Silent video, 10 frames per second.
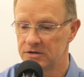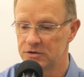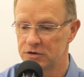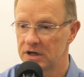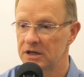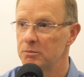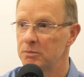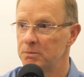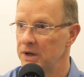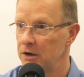
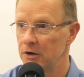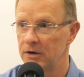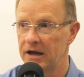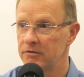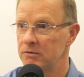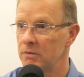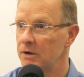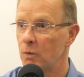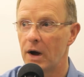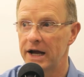drinking beer, having
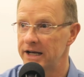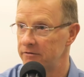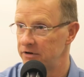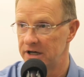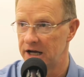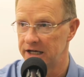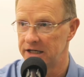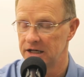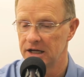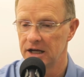red wine every night.
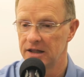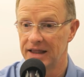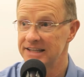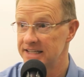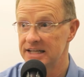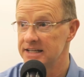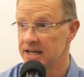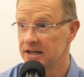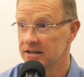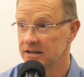That's
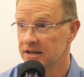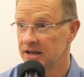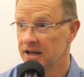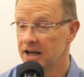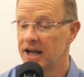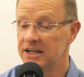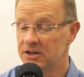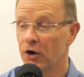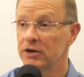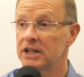easy. Mm-hmm. It's
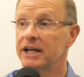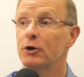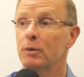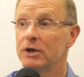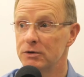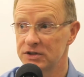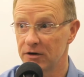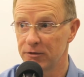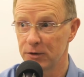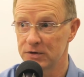hard later when you
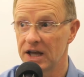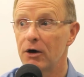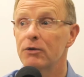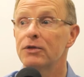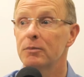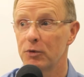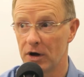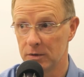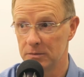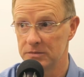suffer those health right.
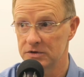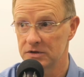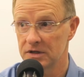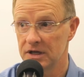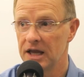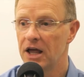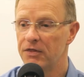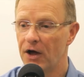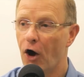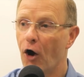problems.
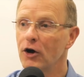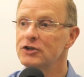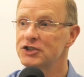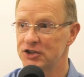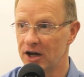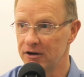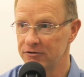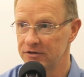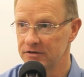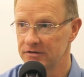The hard stuff